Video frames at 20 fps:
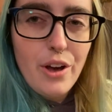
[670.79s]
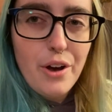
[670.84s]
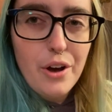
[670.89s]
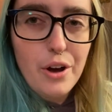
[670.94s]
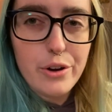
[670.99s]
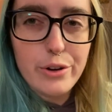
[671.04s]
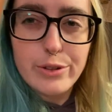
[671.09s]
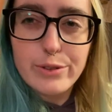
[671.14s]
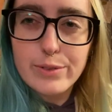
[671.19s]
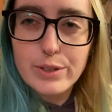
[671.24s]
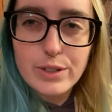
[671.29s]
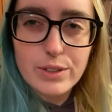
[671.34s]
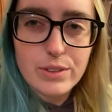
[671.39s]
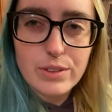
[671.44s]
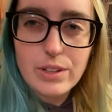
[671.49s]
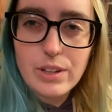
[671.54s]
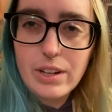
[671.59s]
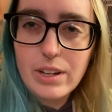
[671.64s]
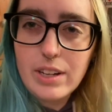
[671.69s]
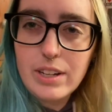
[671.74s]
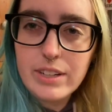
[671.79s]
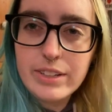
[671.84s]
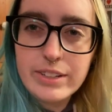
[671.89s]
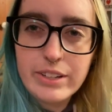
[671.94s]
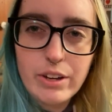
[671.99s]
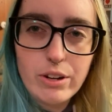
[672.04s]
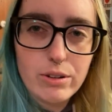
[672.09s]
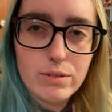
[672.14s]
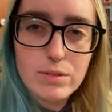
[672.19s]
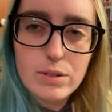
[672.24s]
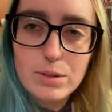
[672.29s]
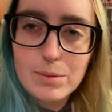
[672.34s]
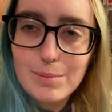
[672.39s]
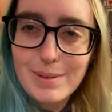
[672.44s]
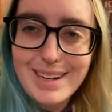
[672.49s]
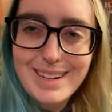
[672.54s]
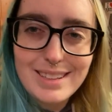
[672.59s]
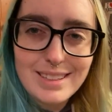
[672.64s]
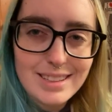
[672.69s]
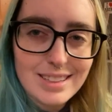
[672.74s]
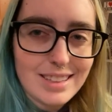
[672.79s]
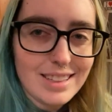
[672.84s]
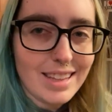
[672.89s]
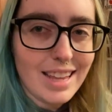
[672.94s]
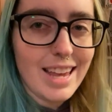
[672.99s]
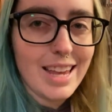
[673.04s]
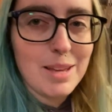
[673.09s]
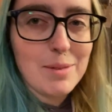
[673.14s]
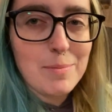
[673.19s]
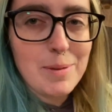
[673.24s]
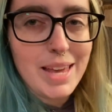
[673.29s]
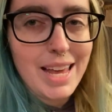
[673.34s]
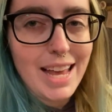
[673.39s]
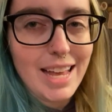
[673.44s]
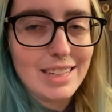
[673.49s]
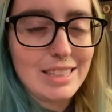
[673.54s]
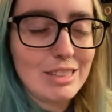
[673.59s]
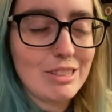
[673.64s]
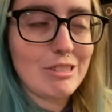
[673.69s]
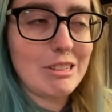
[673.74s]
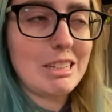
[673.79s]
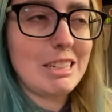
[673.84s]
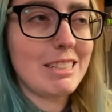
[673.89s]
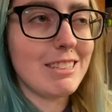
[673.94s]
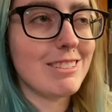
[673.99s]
overlong, overwritten, like meandering.